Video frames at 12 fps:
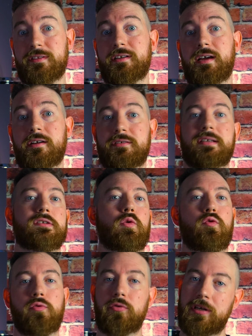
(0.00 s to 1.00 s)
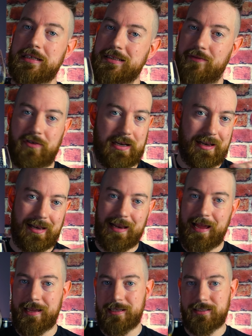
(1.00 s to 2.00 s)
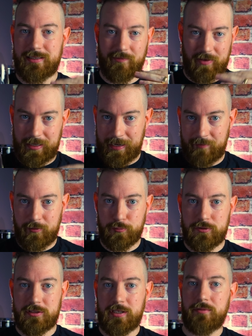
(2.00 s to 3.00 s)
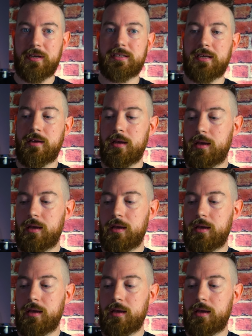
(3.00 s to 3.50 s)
with the nose, there's all these different layers, different levels to it